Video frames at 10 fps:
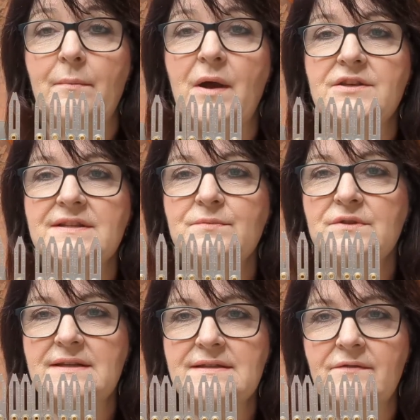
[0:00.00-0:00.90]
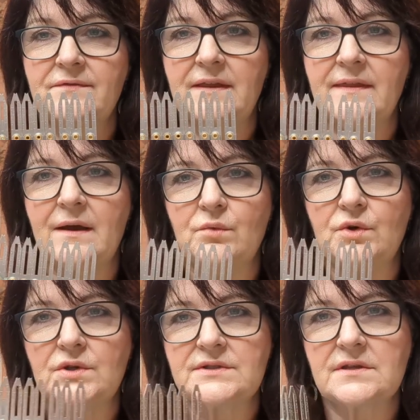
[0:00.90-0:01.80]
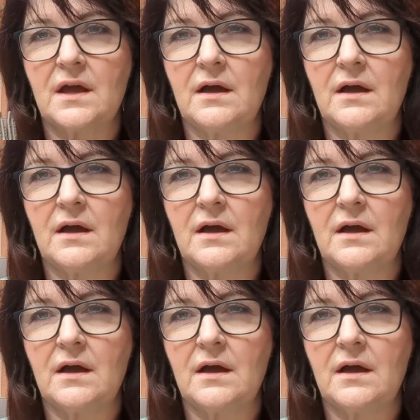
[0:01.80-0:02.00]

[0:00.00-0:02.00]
but I just wanted something that would